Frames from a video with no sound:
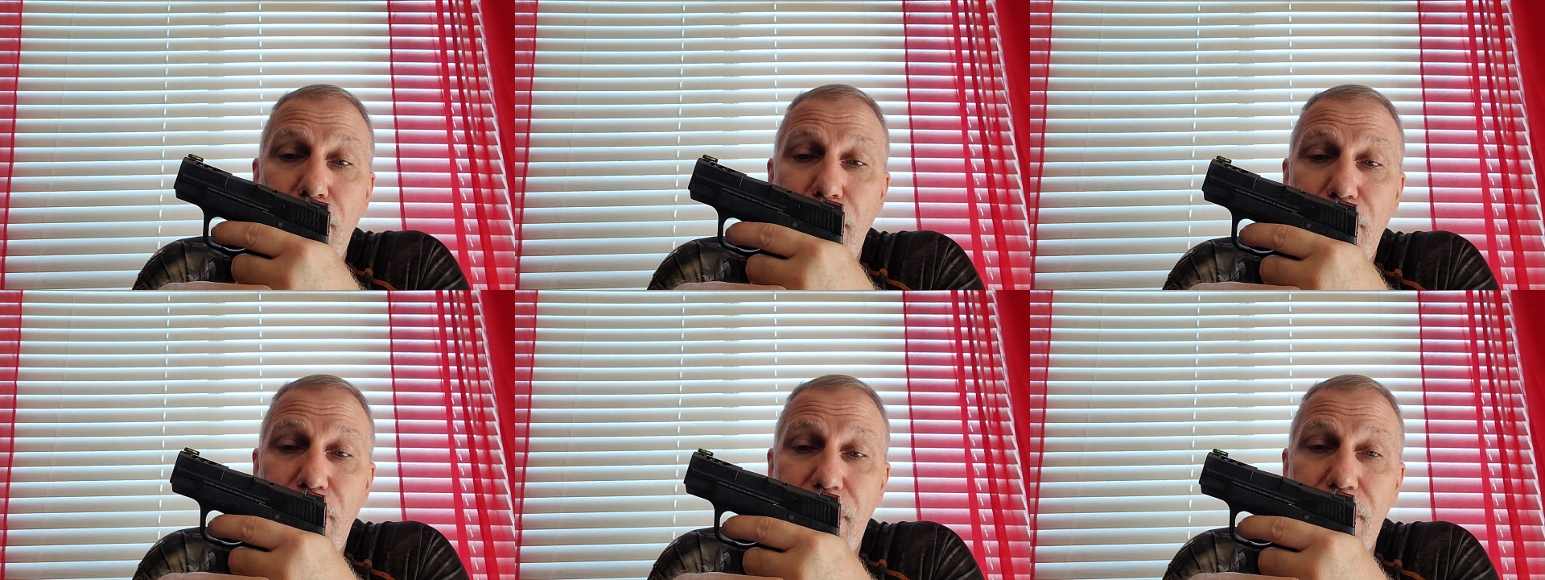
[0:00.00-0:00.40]

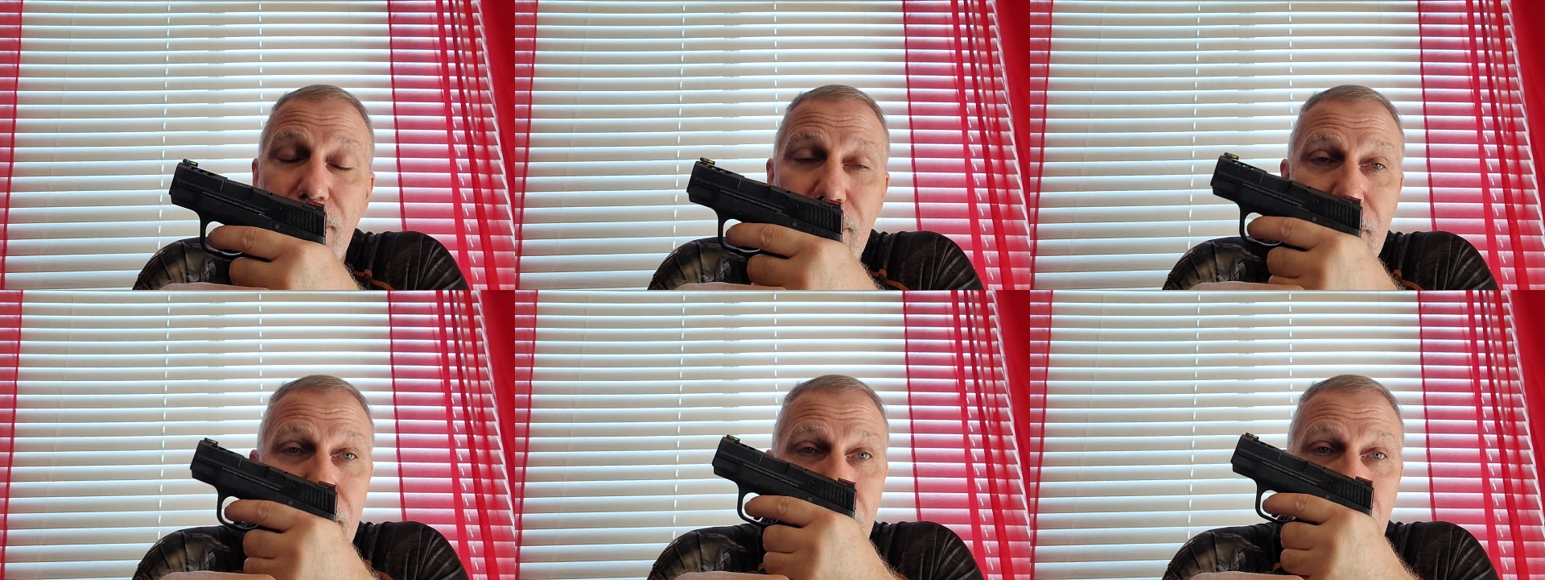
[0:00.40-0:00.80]

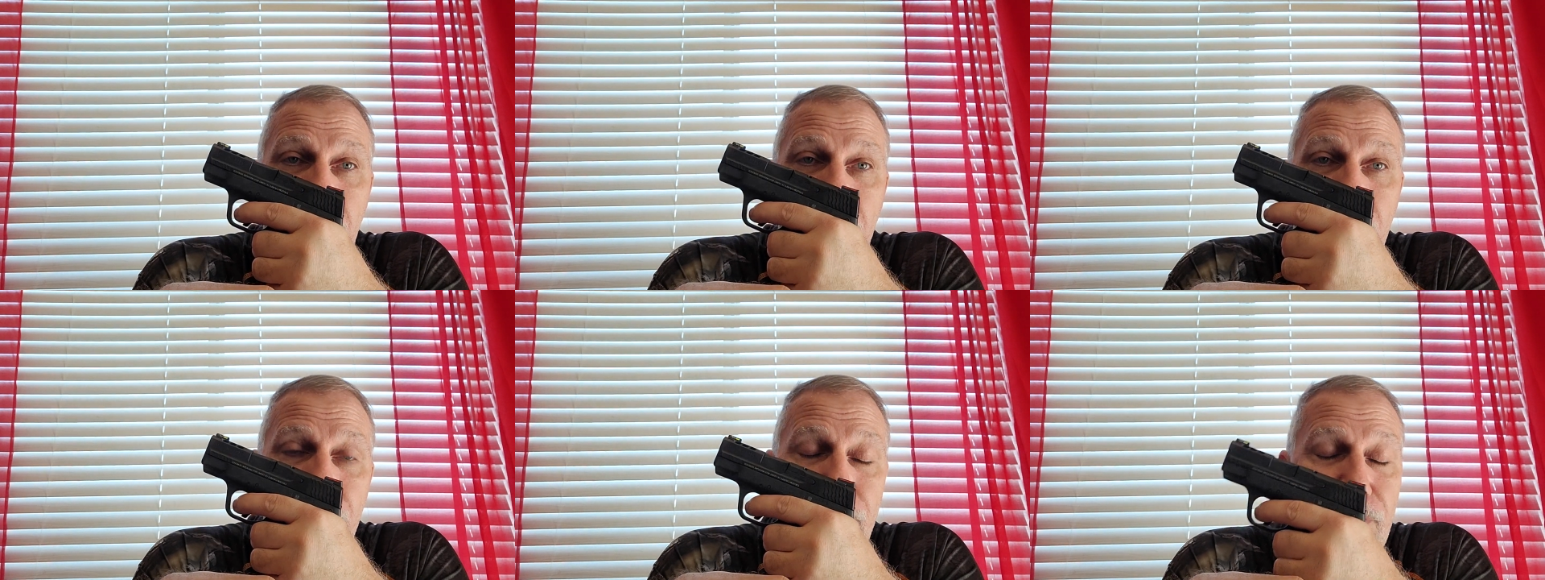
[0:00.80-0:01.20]
But
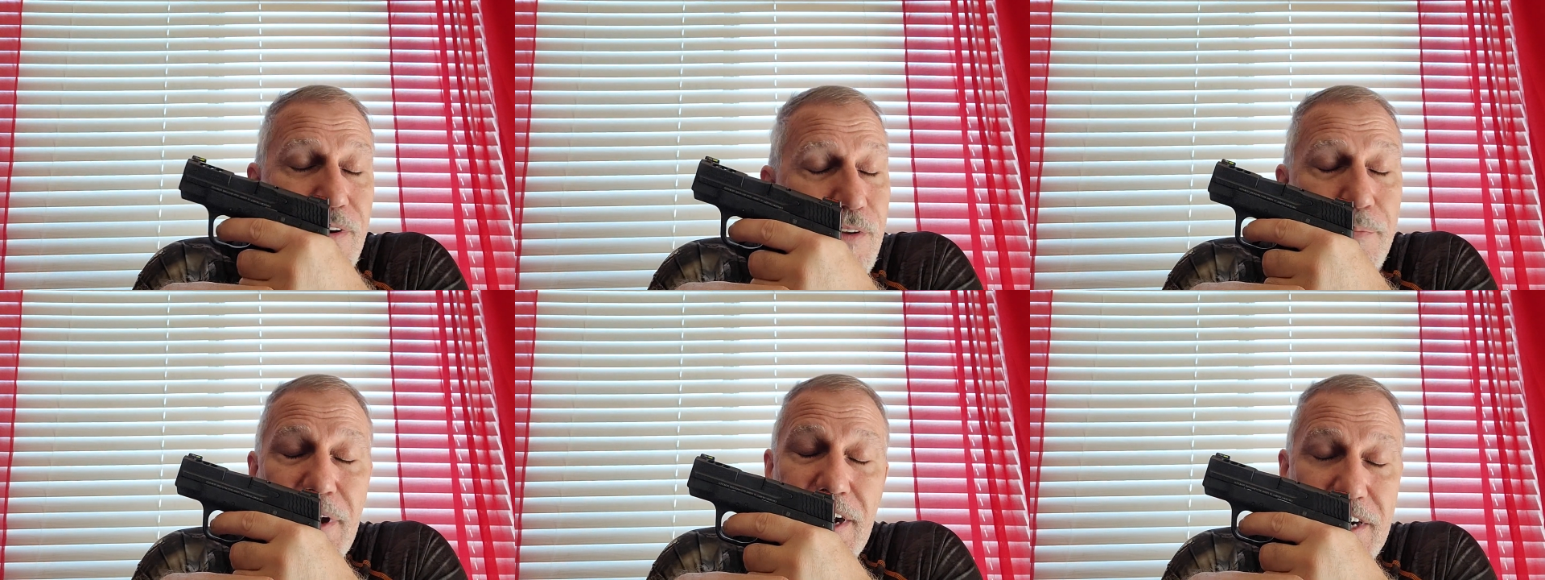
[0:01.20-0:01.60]

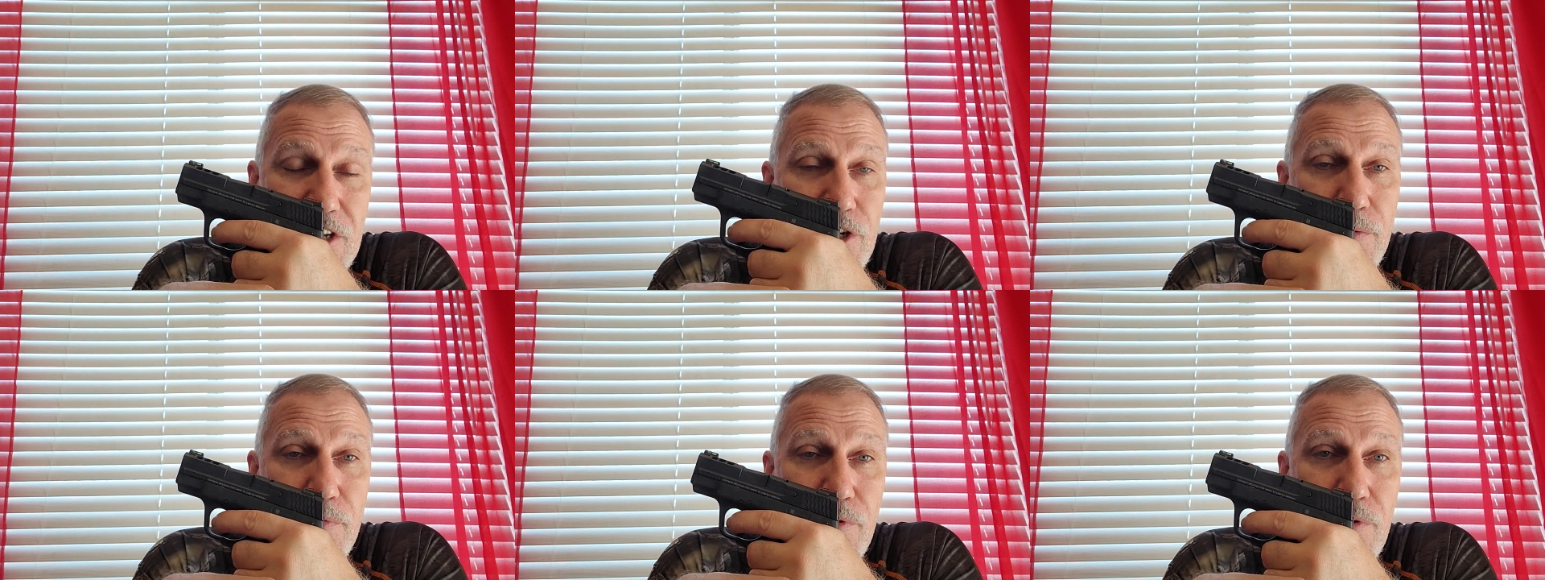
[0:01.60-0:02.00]
very
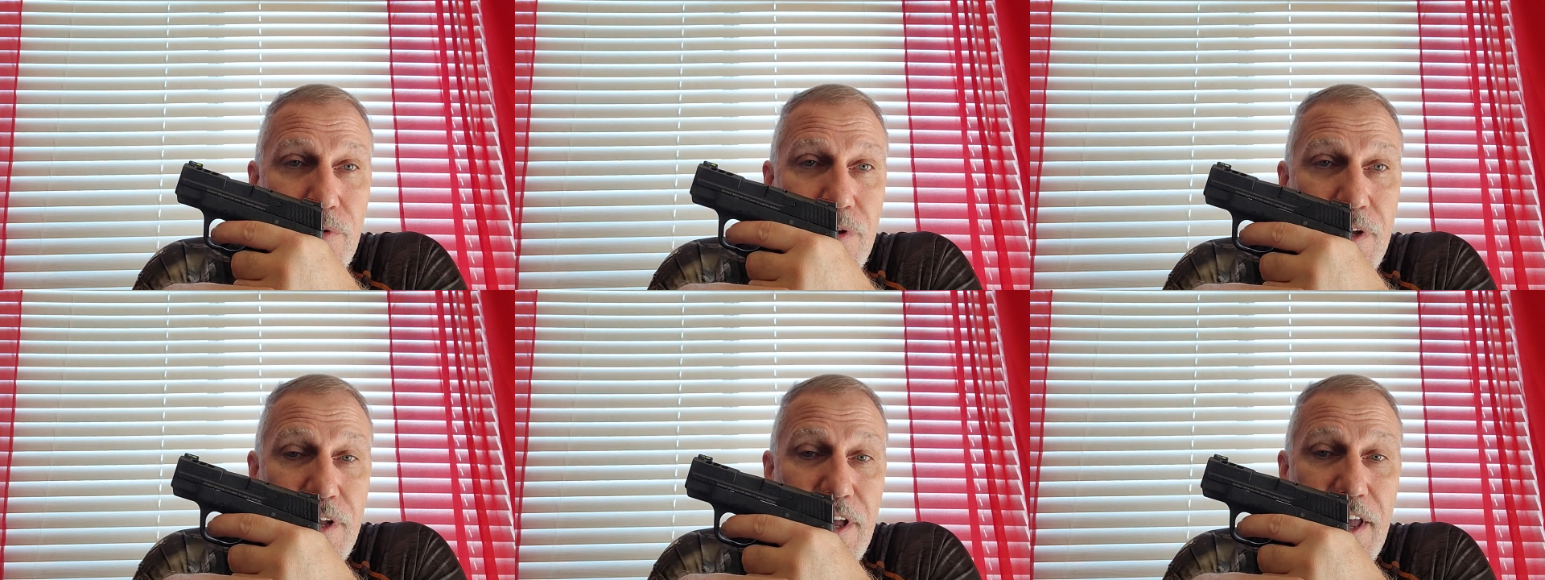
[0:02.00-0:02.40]
manageable
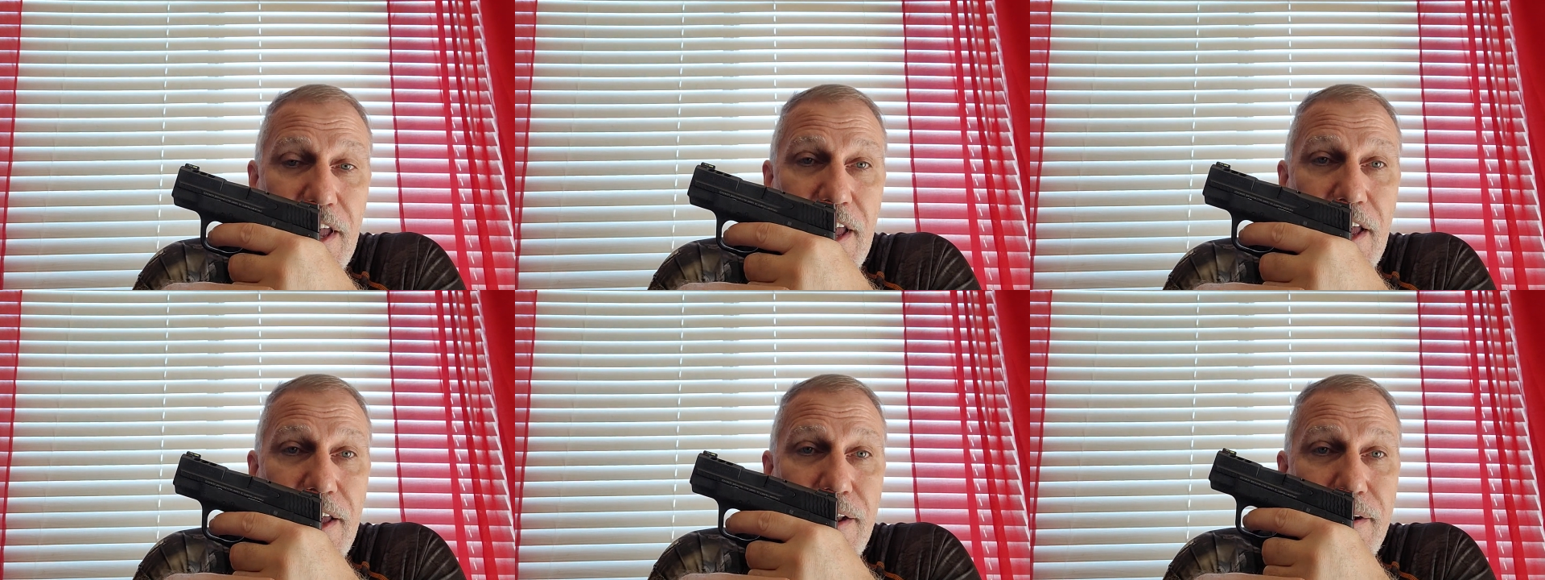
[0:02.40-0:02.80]

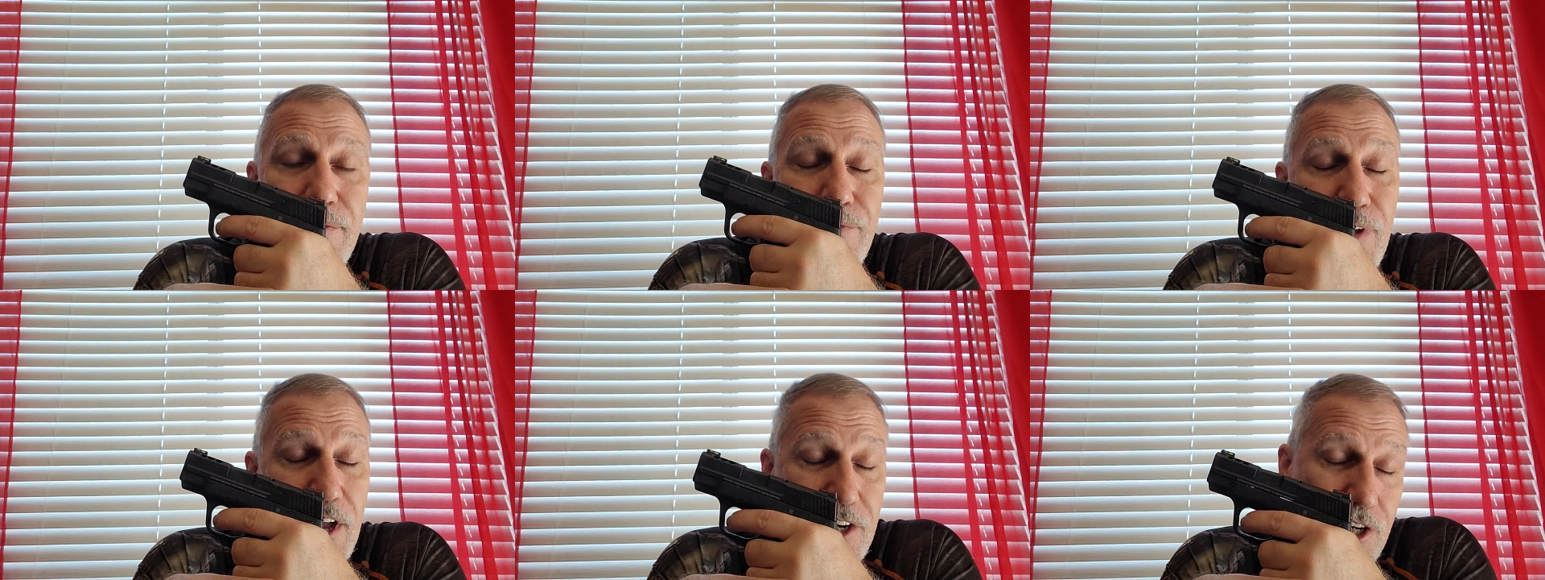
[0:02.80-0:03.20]

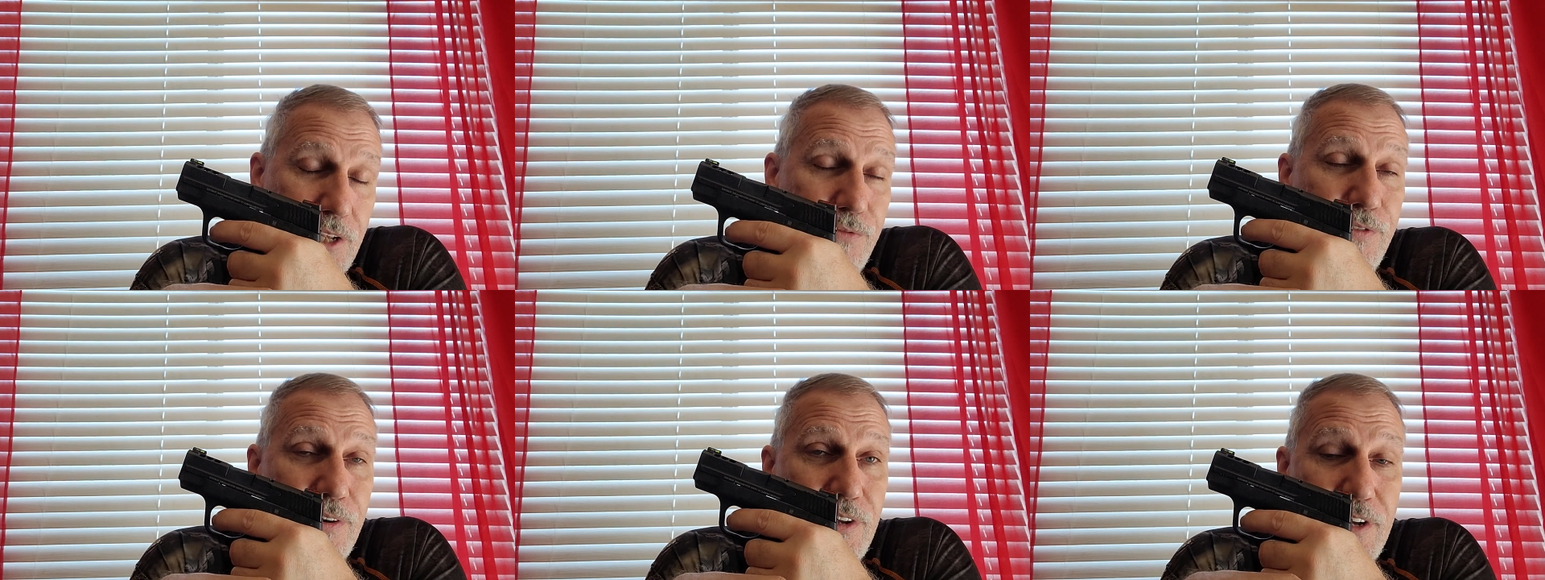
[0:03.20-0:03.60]
and
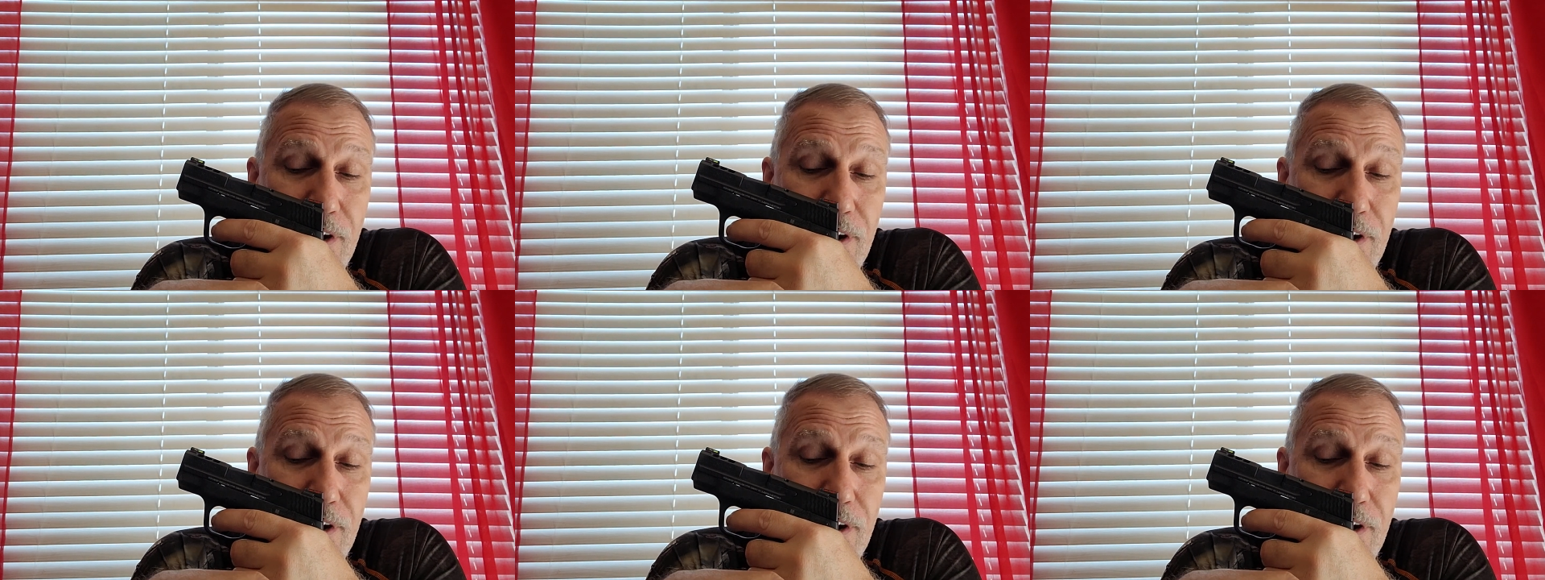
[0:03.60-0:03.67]
actually very